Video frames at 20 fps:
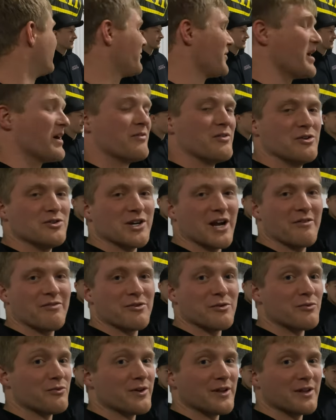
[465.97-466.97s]
Now, if you drive
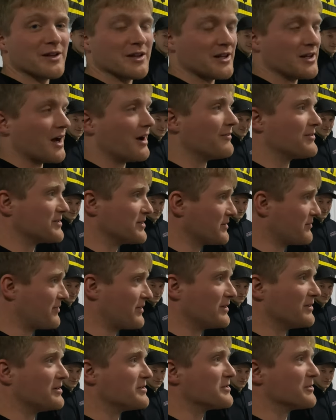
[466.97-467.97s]
through Finley, obviously
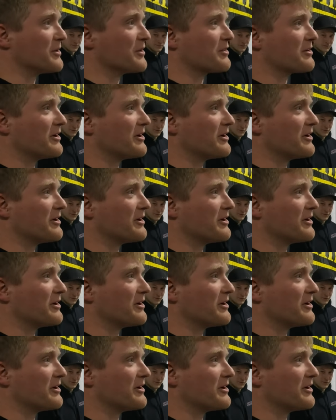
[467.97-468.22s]
Finley's only